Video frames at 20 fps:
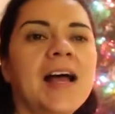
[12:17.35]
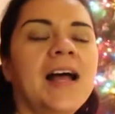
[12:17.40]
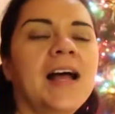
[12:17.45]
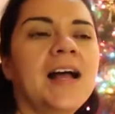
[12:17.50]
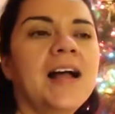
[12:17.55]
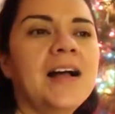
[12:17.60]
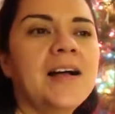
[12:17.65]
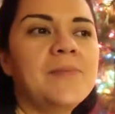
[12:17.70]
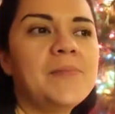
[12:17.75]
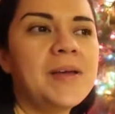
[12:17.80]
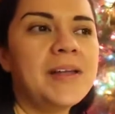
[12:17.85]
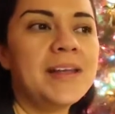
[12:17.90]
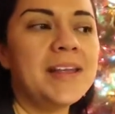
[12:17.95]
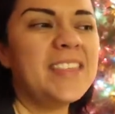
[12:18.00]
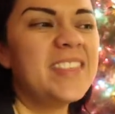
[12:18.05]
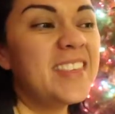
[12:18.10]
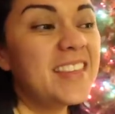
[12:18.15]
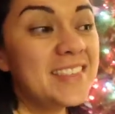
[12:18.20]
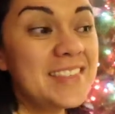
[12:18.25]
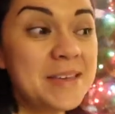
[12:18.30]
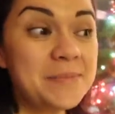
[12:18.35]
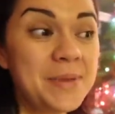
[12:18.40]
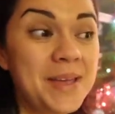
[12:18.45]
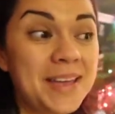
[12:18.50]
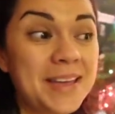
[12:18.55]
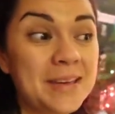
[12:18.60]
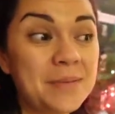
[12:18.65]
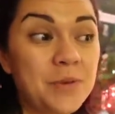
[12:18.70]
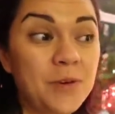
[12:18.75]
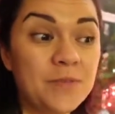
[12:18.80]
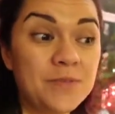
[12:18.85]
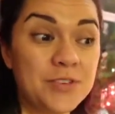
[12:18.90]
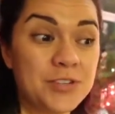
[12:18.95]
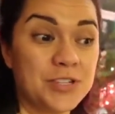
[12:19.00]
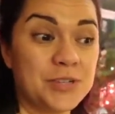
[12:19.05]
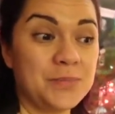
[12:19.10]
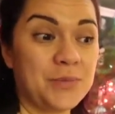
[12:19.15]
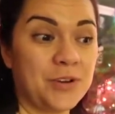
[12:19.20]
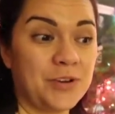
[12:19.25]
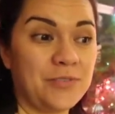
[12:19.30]
Um, and I think they might come over
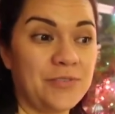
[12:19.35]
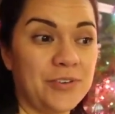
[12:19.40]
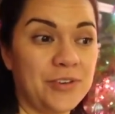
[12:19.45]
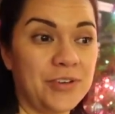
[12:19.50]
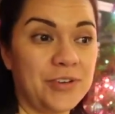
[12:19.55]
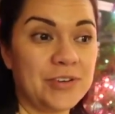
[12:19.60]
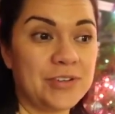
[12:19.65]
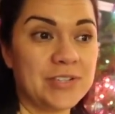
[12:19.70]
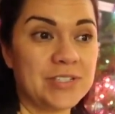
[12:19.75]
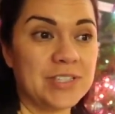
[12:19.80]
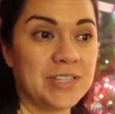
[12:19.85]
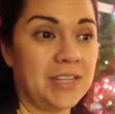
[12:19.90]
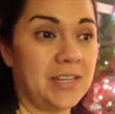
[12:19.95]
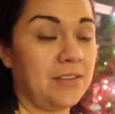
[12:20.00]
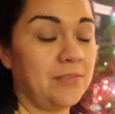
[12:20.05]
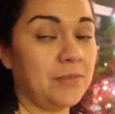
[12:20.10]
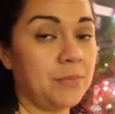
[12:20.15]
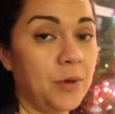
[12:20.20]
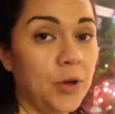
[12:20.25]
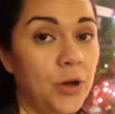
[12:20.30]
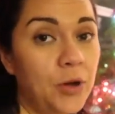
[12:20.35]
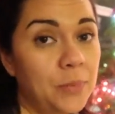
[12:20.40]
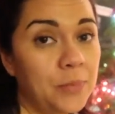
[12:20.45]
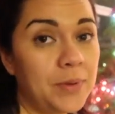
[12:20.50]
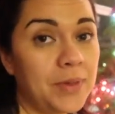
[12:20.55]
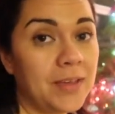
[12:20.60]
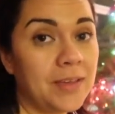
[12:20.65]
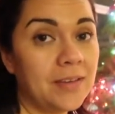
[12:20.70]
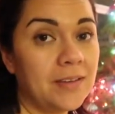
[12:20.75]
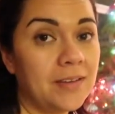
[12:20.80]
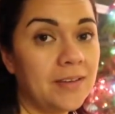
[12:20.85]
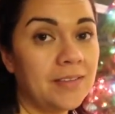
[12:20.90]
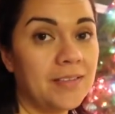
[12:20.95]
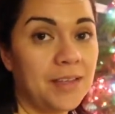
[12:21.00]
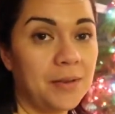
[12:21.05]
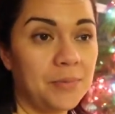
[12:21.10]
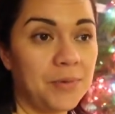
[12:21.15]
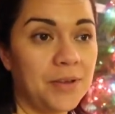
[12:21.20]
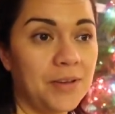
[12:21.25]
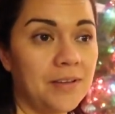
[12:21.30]
tomorrow for New Year's Eve. I'm hoping
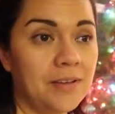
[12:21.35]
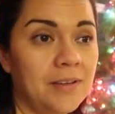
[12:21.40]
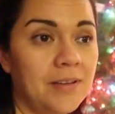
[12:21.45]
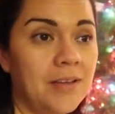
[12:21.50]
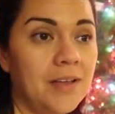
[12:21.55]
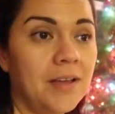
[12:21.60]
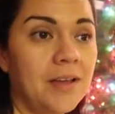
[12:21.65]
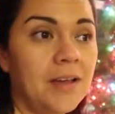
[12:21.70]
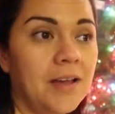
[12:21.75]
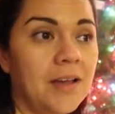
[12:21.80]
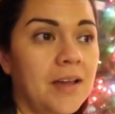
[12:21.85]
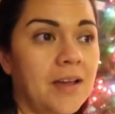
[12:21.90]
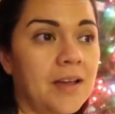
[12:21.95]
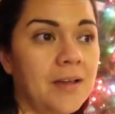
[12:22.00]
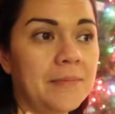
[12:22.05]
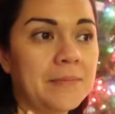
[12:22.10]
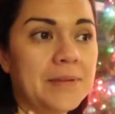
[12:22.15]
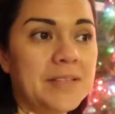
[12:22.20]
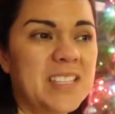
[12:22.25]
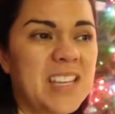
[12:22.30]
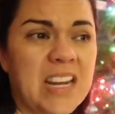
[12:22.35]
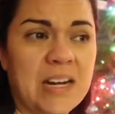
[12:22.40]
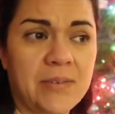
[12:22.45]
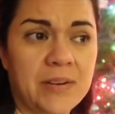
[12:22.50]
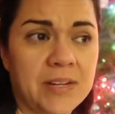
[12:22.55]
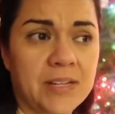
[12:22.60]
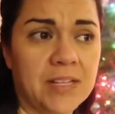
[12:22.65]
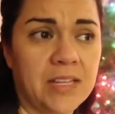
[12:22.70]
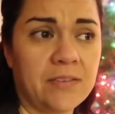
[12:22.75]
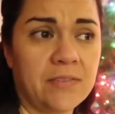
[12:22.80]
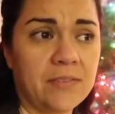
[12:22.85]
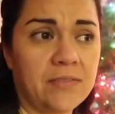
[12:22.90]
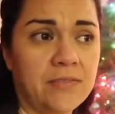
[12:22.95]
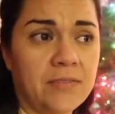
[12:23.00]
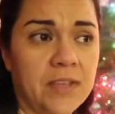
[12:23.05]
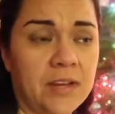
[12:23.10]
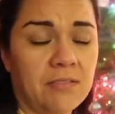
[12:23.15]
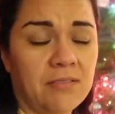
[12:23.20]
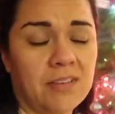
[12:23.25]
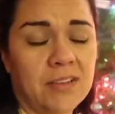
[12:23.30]
they will. Um, cause I don't want to leave if
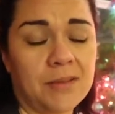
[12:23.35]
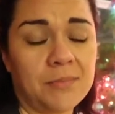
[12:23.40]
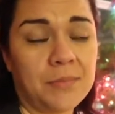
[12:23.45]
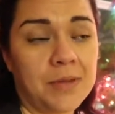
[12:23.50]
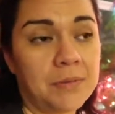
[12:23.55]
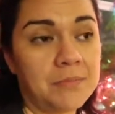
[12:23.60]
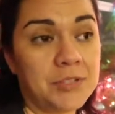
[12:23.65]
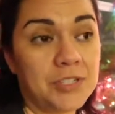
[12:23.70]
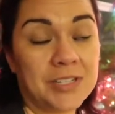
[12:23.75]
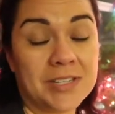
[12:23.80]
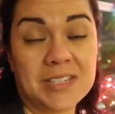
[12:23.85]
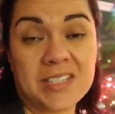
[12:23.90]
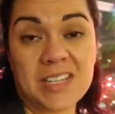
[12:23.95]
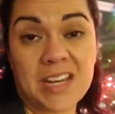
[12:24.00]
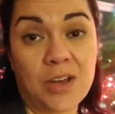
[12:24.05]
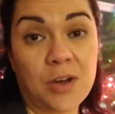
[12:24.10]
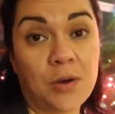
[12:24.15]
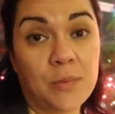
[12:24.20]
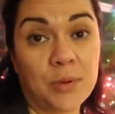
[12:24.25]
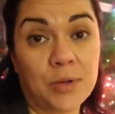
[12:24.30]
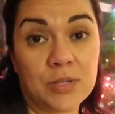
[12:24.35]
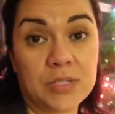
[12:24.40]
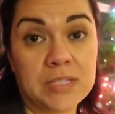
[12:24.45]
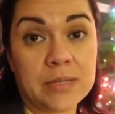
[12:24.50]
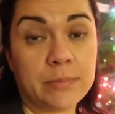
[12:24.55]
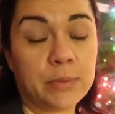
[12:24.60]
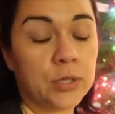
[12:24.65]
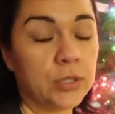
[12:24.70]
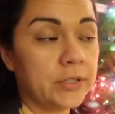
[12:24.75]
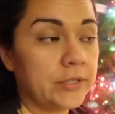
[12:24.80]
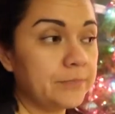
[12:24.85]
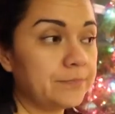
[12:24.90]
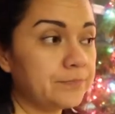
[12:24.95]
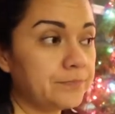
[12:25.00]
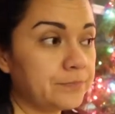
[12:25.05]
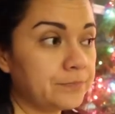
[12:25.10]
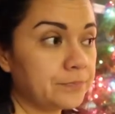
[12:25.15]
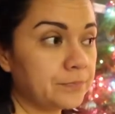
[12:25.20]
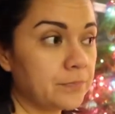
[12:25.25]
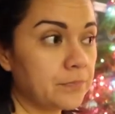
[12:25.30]
they don't come. I'm just gonna stay home and go sleep early.
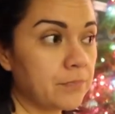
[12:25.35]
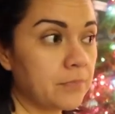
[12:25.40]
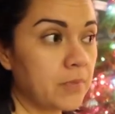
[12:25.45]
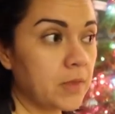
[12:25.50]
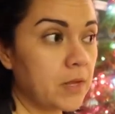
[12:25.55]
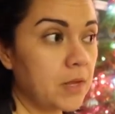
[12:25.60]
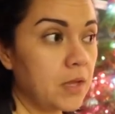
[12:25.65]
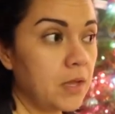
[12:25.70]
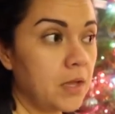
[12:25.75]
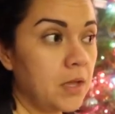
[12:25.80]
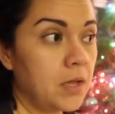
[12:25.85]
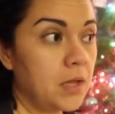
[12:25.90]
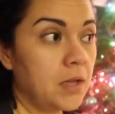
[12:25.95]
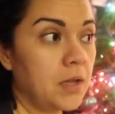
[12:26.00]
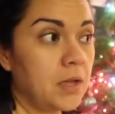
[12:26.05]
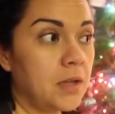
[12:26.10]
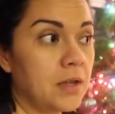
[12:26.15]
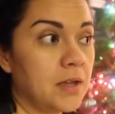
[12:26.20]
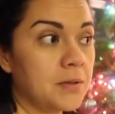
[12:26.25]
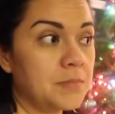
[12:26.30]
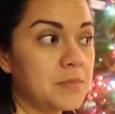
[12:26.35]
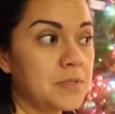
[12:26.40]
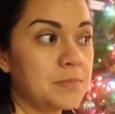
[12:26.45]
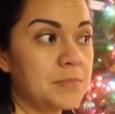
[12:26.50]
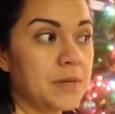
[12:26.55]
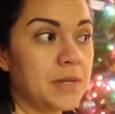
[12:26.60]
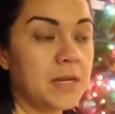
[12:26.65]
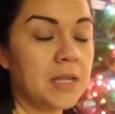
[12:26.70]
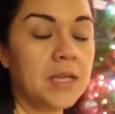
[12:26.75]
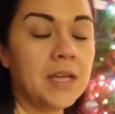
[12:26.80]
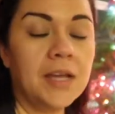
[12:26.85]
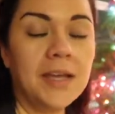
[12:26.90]
Comes buddy.